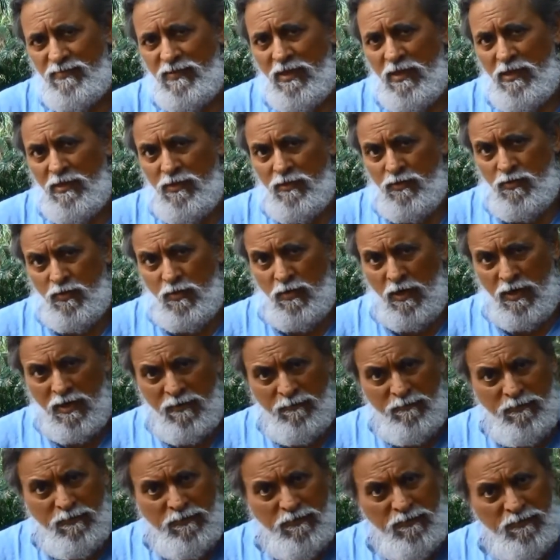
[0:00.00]
So a lot of
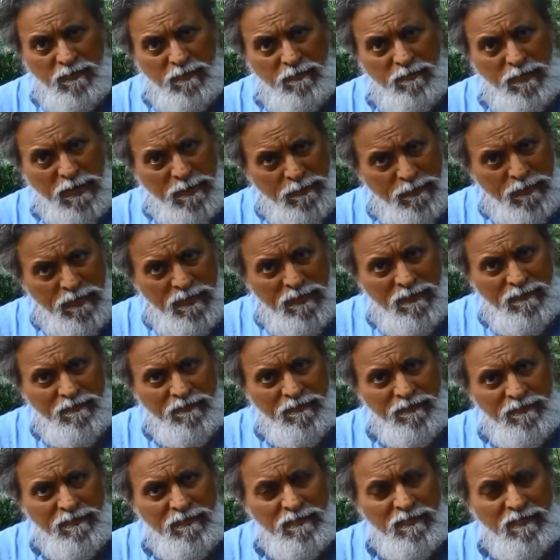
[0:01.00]
people,
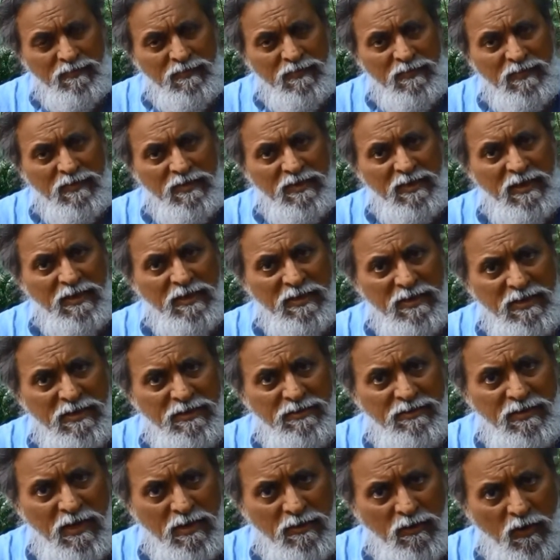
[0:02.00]
their needs
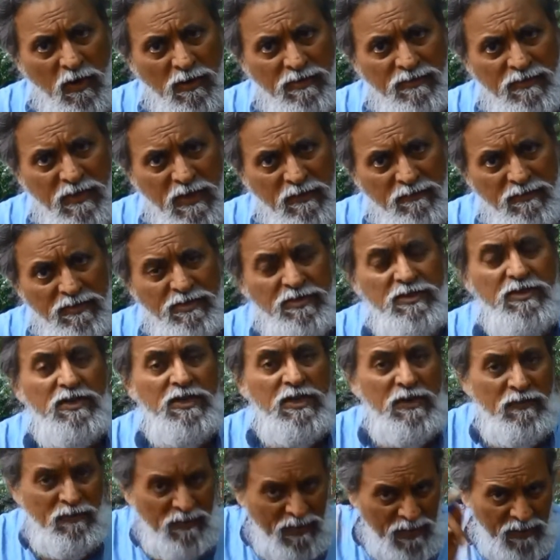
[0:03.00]
are not serviced
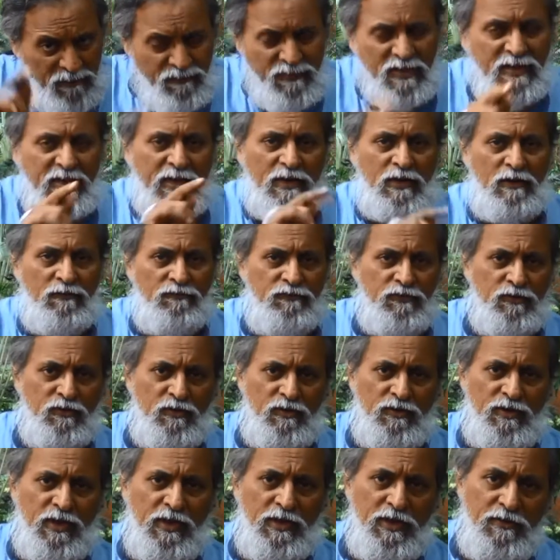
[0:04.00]
even if they can afford,
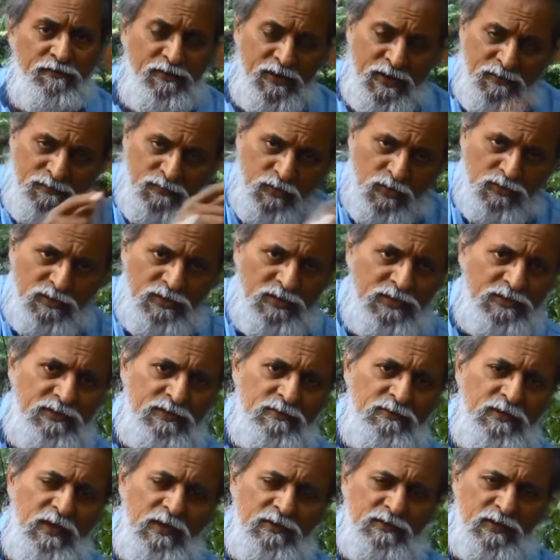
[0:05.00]
and even if those needs,
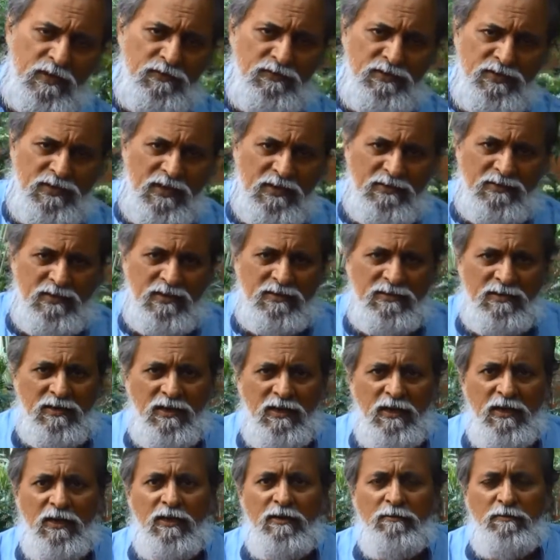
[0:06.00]
services exist,
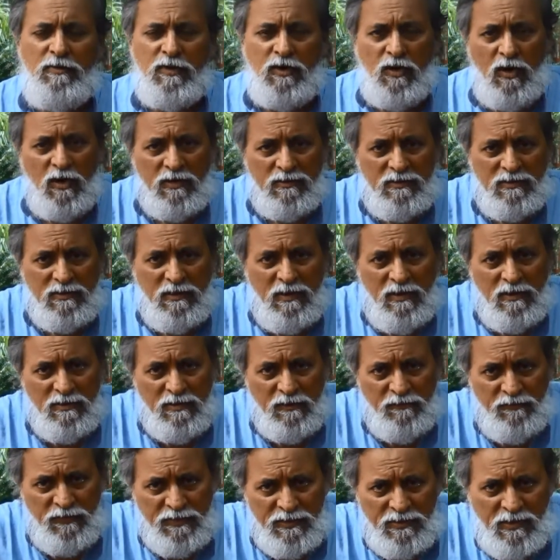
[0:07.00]
because the
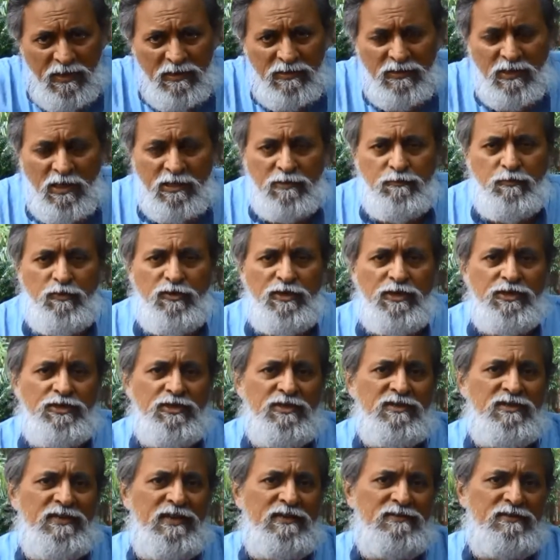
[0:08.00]
physical transportation
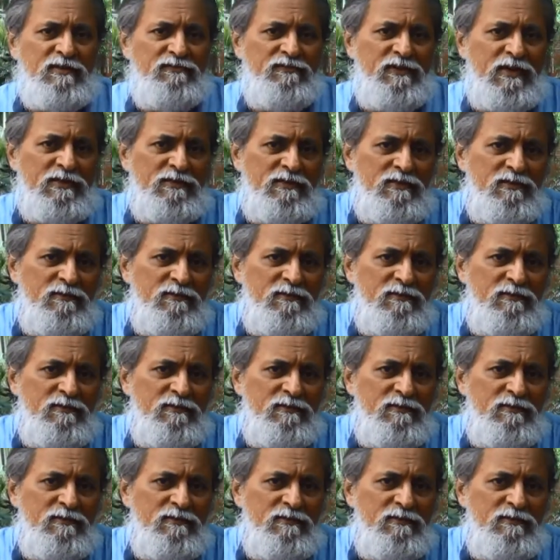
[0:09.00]
gets affected